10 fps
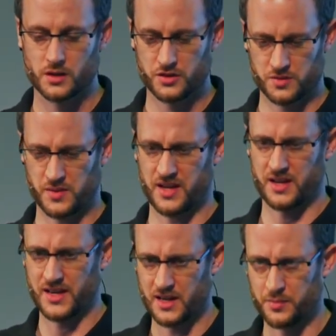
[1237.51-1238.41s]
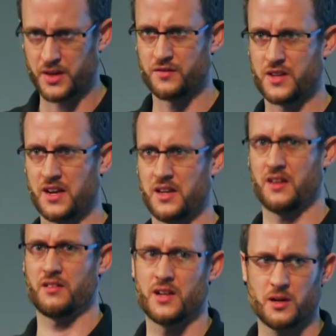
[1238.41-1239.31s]
Just make a little bit of gain
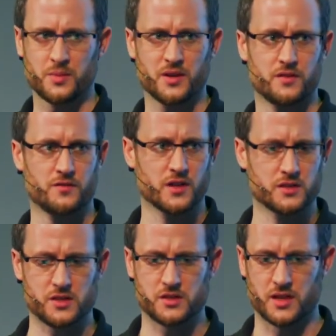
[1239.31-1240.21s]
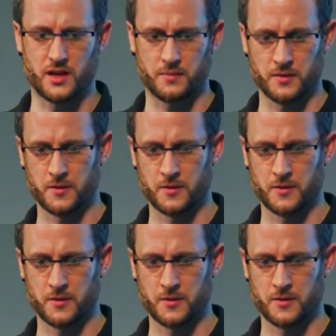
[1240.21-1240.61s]
here, a little bit of advantage there.